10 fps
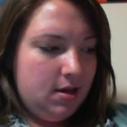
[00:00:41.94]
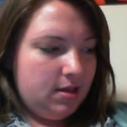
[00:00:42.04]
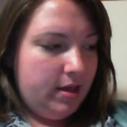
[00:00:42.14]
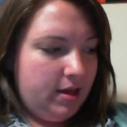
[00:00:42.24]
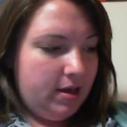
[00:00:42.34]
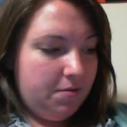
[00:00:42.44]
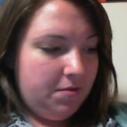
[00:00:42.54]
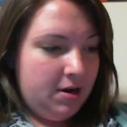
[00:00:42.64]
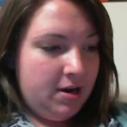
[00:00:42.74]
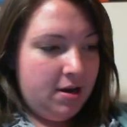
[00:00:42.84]
Like,
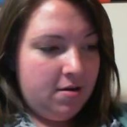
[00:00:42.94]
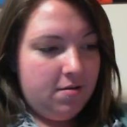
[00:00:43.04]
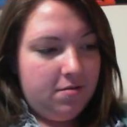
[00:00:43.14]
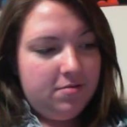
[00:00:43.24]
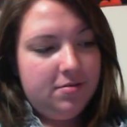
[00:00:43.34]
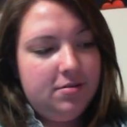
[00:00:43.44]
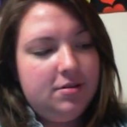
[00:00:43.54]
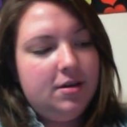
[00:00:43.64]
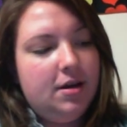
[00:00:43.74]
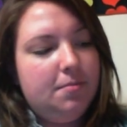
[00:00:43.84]
right now,
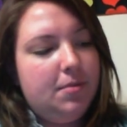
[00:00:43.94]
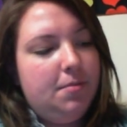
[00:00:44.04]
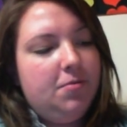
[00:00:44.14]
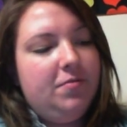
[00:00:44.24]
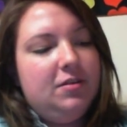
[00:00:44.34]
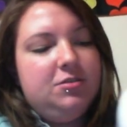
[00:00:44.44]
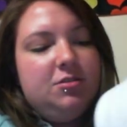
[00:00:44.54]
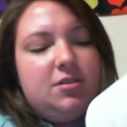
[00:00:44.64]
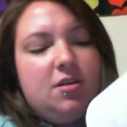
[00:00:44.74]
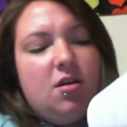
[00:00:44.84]
my professor
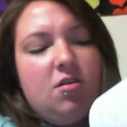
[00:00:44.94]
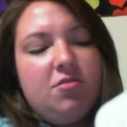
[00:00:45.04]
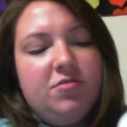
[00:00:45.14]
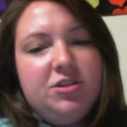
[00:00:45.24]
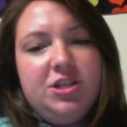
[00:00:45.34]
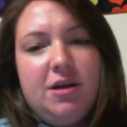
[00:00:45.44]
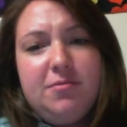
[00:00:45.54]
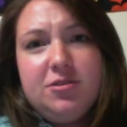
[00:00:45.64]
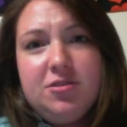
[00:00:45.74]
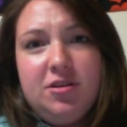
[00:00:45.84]
said, oh, the first
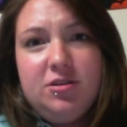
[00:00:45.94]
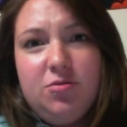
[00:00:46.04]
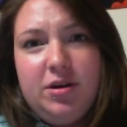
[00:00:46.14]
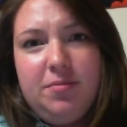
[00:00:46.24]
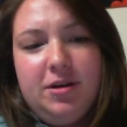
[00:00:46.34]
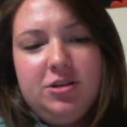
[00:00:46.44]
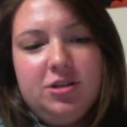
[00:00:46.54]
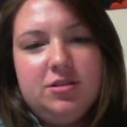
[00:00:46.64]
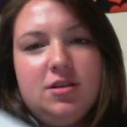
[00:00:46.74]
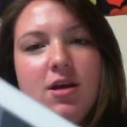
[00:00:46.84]
chapter is only 20
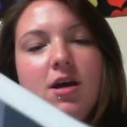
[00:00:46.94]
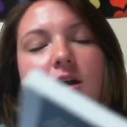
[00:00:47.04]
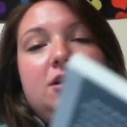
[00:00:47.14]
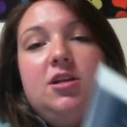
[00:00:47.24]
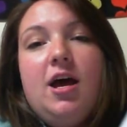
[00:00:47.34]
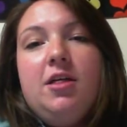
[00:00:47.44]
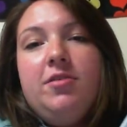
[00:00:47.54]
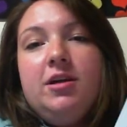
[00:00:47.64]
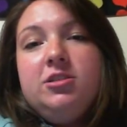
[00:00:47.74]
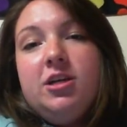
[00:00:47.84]
pages.
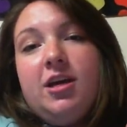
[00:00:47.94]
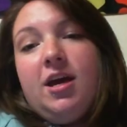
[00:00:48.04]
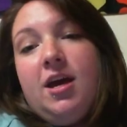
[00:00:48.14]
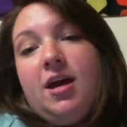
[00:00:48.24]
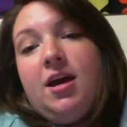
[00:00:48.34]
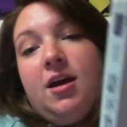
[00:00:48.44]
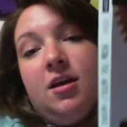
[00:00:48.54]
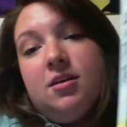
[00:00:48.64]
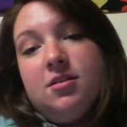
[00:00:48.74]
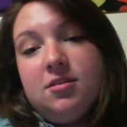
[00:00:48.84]
LOL, JK.
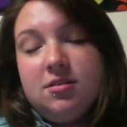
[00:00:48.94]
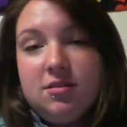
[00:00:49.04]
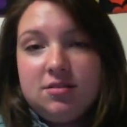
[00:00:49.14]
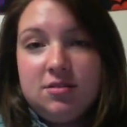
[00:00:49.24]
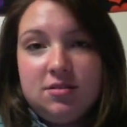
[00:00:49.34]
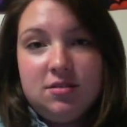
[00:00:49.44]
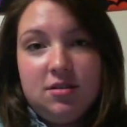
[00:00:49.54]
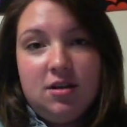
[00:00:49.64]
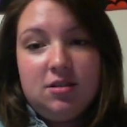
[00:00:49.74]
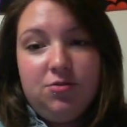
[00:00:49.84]

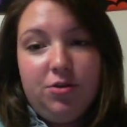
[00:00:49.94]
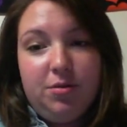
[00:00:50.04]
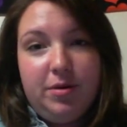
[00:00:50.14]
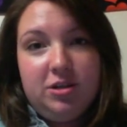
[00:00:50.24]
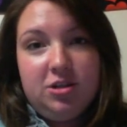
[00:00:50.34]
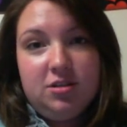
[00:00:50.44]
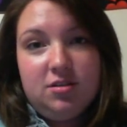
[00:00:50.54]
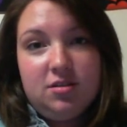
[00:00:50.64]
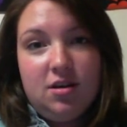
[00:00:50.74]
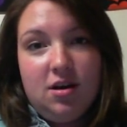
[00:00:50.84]
40
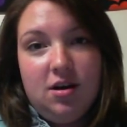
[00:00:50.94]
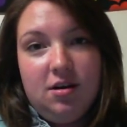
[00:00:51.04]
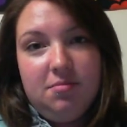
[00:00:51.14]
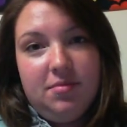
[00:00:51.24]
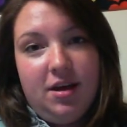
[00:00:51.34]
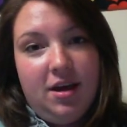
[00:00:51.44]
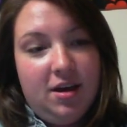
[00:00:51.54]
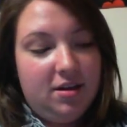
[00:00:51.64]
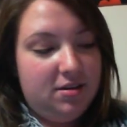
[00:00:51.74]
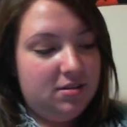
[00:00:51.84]
pages.
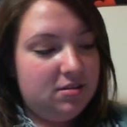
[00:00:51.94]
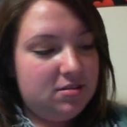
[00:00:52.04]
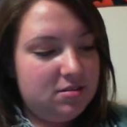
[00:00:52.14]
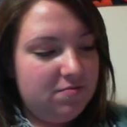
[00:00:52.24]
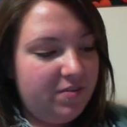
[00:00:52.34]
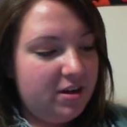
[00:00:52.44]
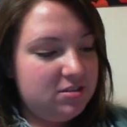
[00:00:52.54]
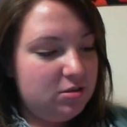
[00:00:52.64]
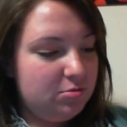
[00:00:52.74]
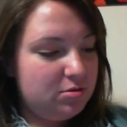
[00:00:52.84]
And it's
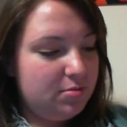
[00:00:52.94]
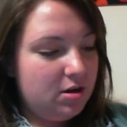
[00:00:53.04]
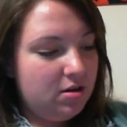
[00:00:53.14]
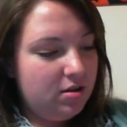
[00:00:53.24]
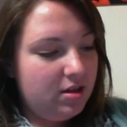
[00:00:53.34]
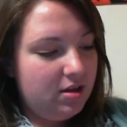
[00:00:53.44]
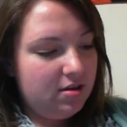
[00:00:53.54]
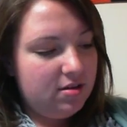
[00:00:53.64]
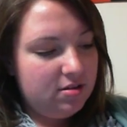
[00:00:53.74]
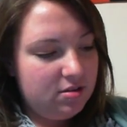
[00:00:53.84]
font super small,
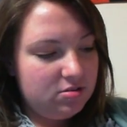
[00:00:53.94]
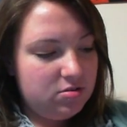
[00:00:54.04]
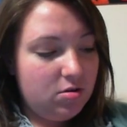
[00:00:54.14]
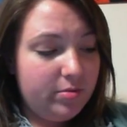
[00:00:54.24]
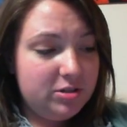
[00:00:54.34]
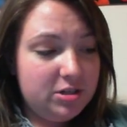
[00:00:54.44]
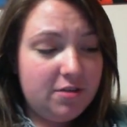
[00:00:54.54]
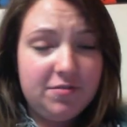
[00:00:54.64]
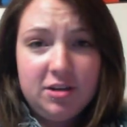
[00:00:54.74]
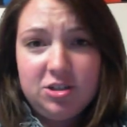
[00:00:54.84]
and there's a whole bunch of
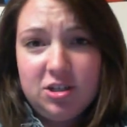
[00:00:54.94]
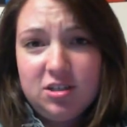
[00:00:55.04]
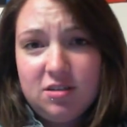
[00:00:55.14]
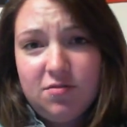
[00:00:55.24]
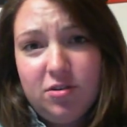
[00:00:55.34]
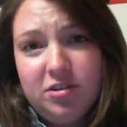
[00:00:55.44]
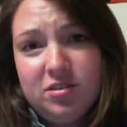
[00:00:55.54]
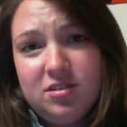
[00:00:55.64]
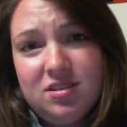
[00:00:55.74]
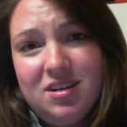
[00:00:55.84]
definitions of
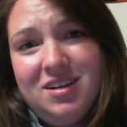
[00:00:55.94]
words